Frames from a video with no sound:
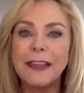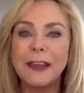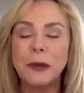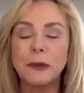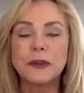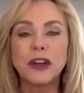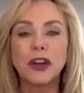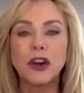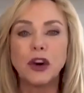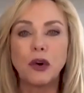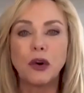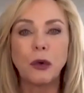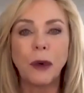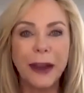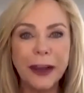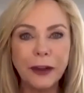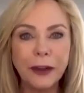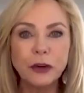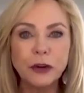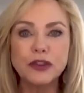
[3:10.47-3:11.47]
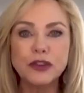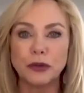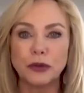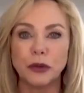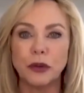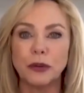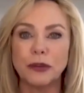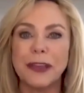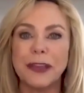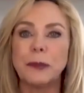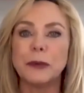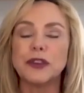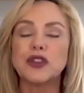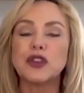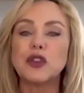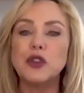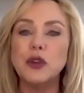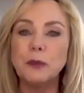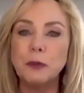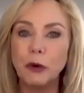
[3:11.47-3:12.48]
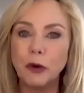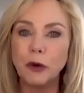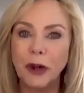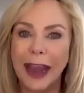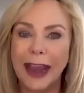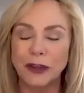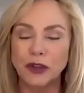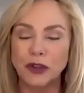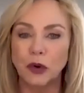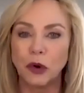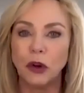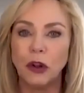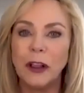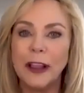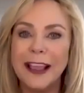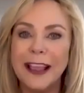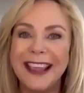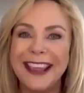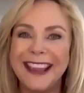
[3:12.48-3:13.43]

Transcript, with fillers: there was a greater truth that was supernatural